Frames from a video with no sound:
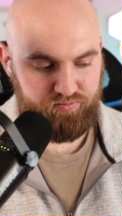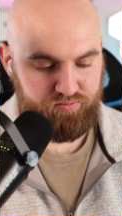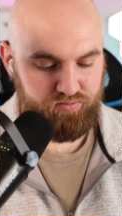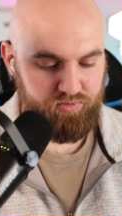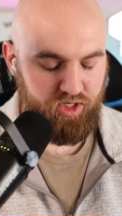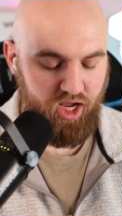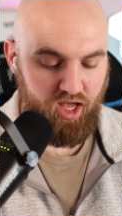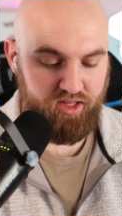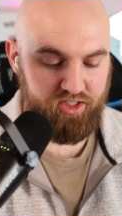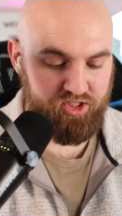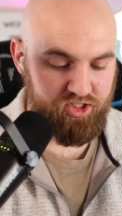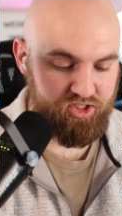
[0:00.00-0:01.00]
yeah
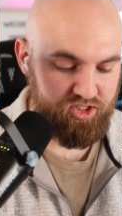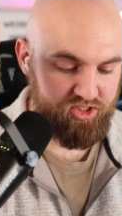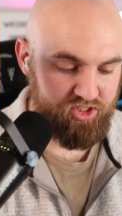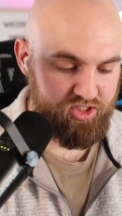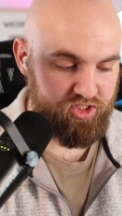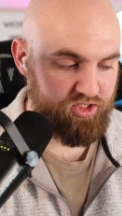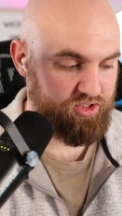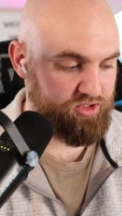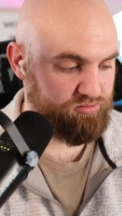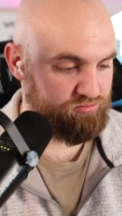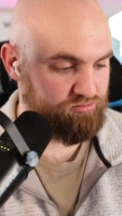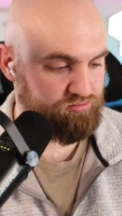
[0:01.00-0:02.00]
these are just
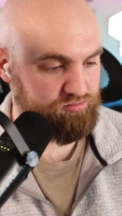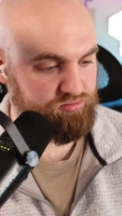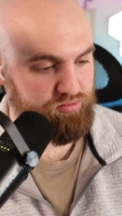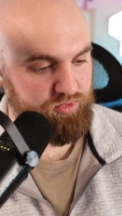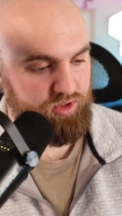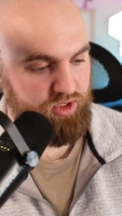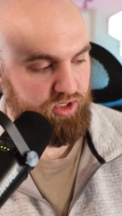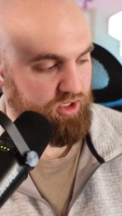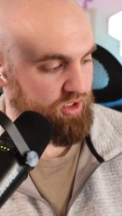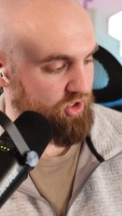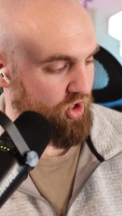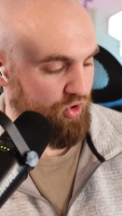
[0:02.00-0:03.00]

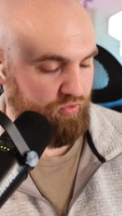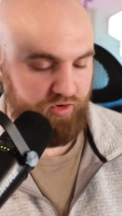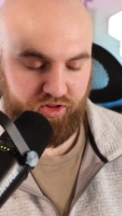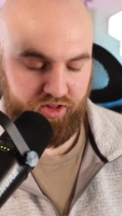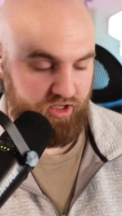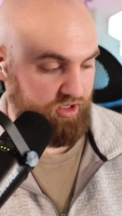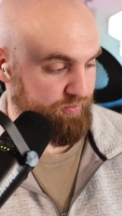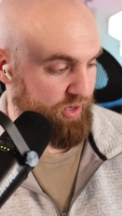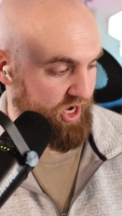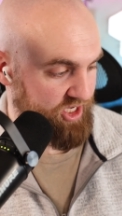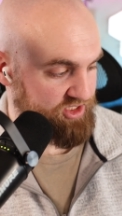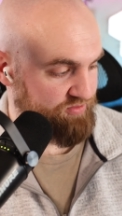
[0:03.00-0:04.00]
over the
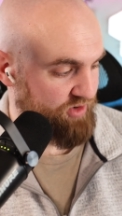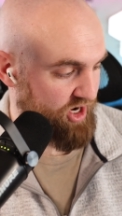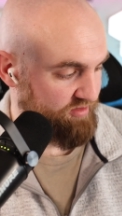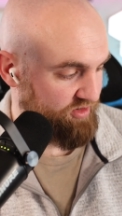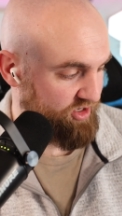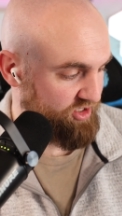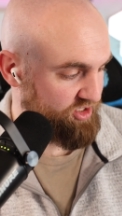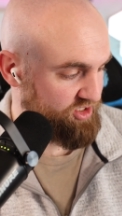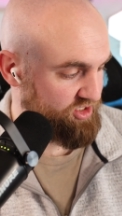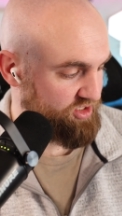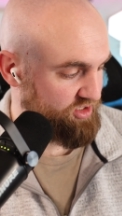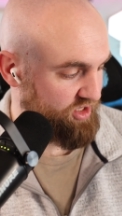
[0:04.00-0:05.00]
past five
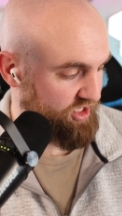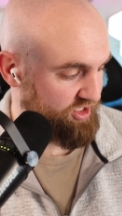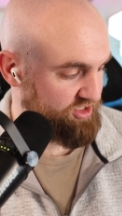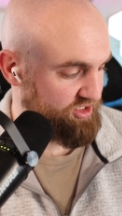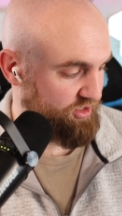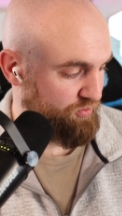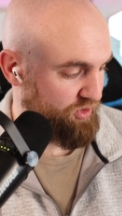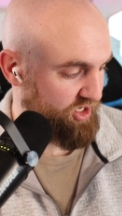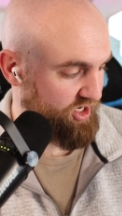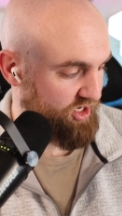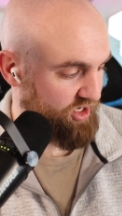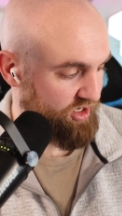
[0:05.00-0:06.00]
years things that we
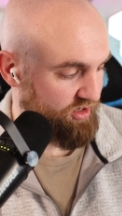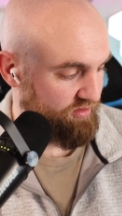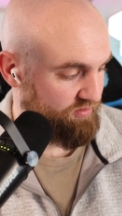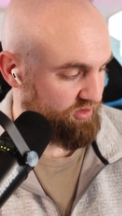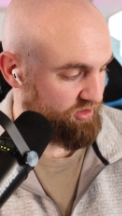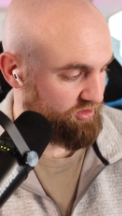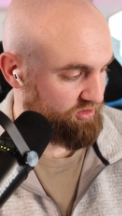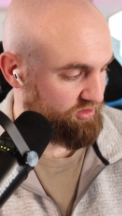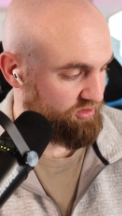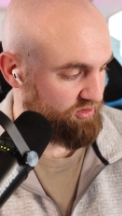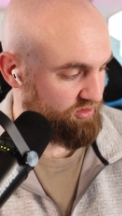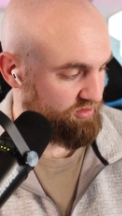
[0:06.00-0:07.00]
have
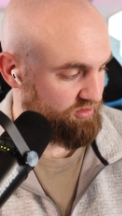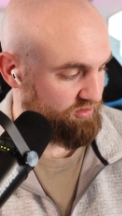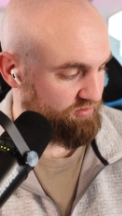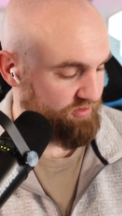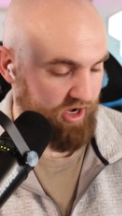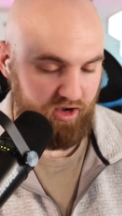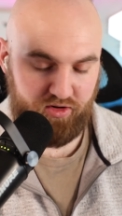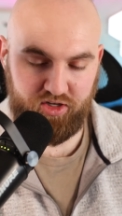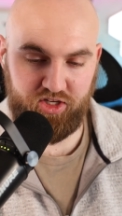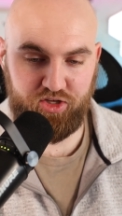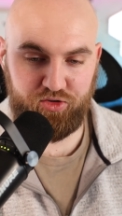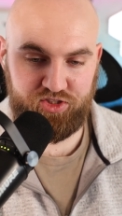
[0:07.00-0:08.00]
found
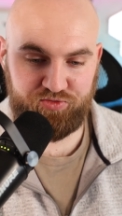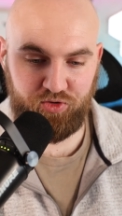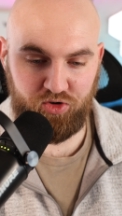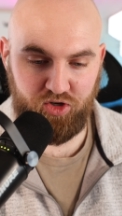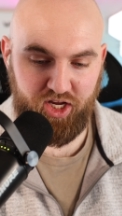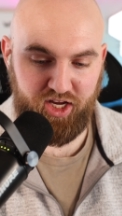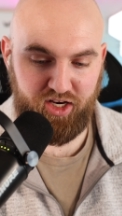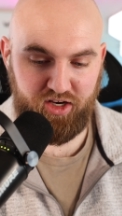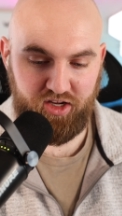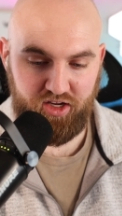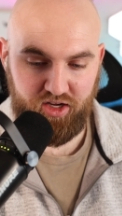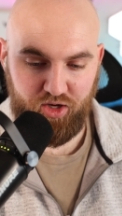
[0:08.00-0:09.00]
useful and
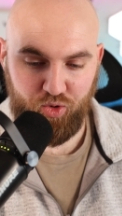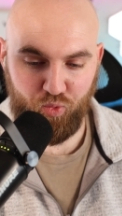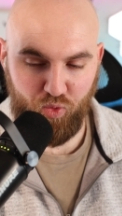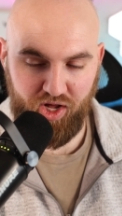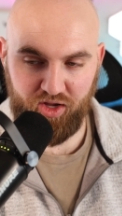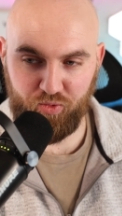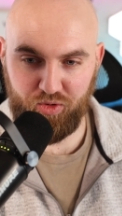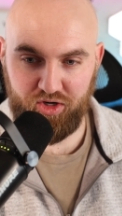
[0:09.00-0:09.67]
well worth